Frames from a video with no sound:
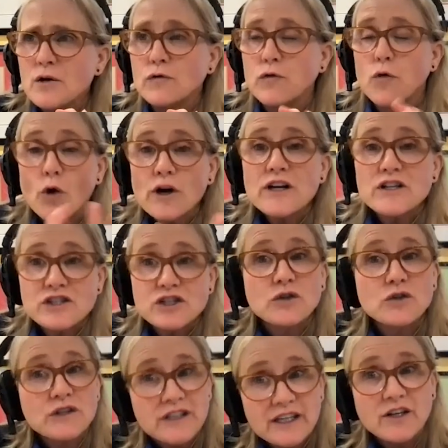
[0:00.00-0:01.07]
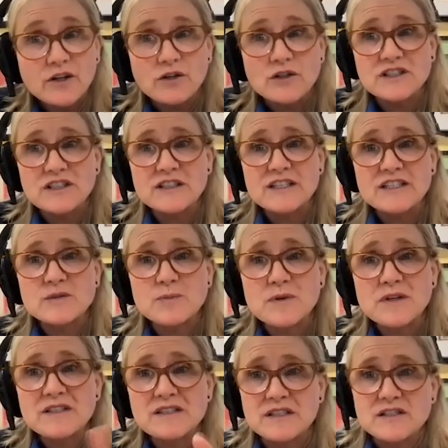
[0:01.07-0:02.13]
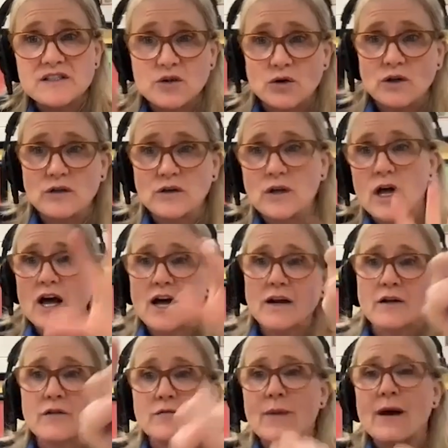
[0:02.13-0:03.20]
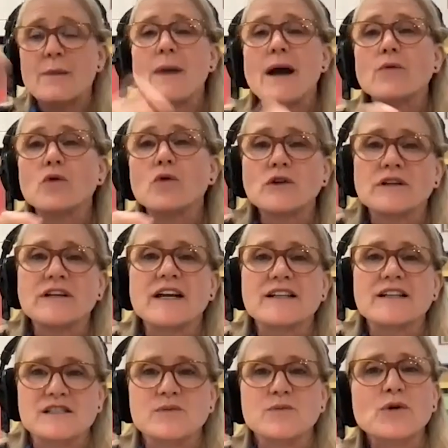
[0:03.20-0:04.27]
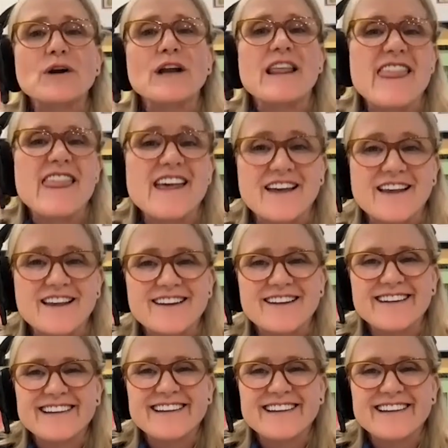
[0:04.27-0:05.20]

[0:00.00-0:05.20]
42 years in this business there are a lot of my, my rolodex is pretty thick